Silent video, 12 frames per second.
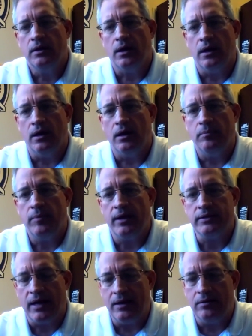um,
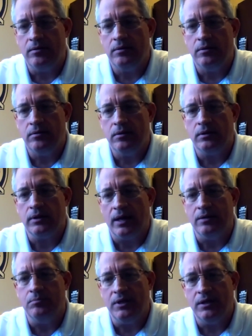had gotten,
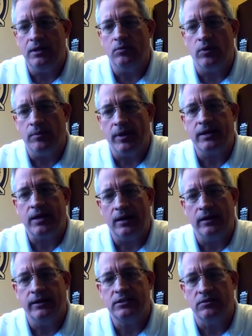gotten me and one of my
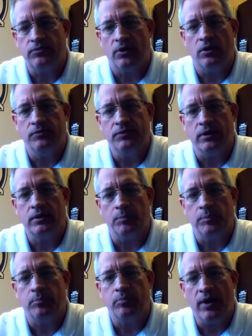colleagues involved in a
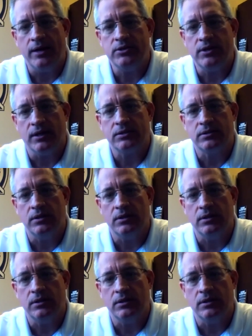couple of projects